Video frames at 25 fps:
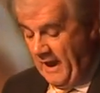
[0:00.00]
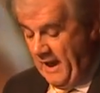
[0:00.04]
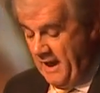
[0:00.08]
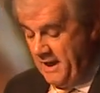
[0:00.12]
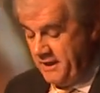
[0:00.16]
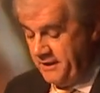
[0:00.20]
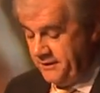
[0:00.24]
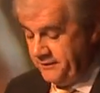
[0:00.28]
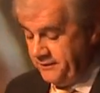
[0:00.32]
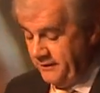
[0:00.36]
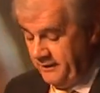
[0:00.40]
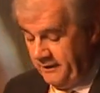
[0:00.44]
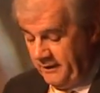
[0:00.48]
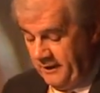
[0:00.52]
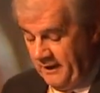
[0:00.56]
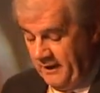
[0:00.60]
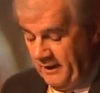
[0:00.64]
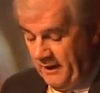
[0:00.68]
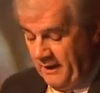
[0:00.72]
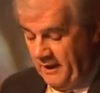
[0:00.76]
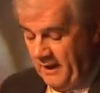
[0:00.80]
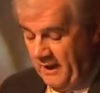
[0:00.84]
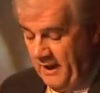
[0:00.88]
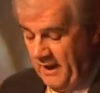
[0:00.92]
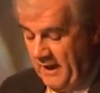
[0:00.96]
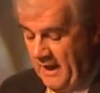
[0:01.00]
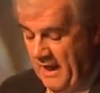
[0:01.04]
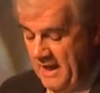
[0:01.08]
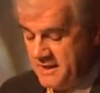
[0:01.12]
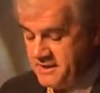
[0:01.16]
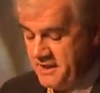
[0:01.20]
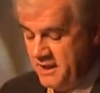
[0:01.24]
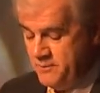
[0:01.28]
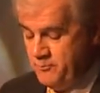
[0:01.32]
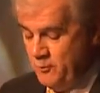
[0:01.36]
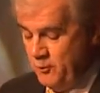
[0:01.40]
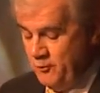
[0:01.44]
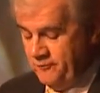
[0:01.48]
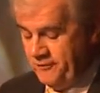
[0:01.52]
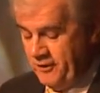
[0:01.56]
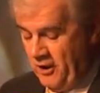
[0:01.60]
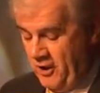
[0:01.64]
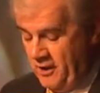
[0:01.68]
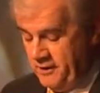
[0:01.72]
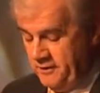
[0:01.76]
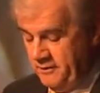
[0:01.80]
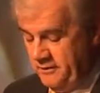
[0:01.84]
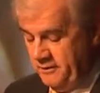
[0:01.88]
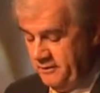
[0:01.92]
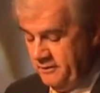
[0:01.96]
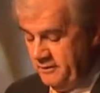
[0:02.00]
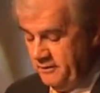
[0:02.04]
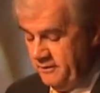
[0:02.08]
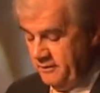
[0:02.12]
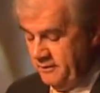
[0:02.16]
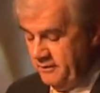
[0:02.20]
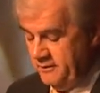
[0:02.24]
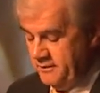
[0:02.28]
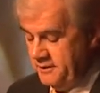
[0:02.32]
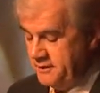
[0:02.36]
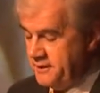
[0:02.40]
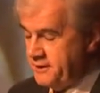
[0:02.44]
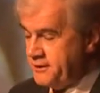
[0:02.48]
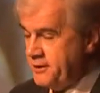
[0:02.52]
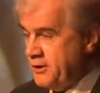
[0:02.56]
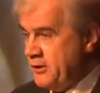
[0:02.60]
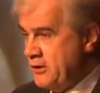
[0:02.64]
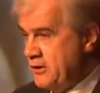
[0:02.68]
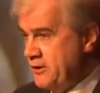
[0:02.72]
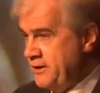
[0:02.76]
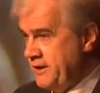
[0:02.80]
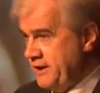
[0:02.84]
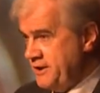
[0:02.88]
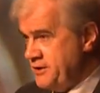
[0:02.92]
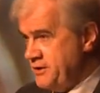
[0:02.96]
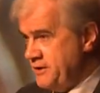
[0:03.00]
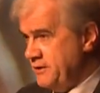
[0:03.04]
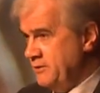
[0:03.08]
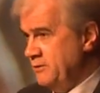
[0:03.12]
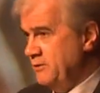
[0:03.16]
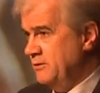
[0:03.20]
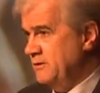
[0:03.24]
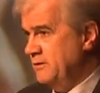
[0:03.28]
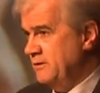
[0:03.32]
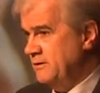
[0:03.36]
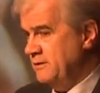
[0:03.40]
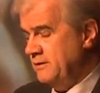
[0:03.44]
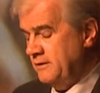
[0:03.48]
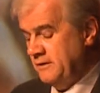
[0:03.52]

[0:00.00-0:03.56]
And as I moved on to the third issue,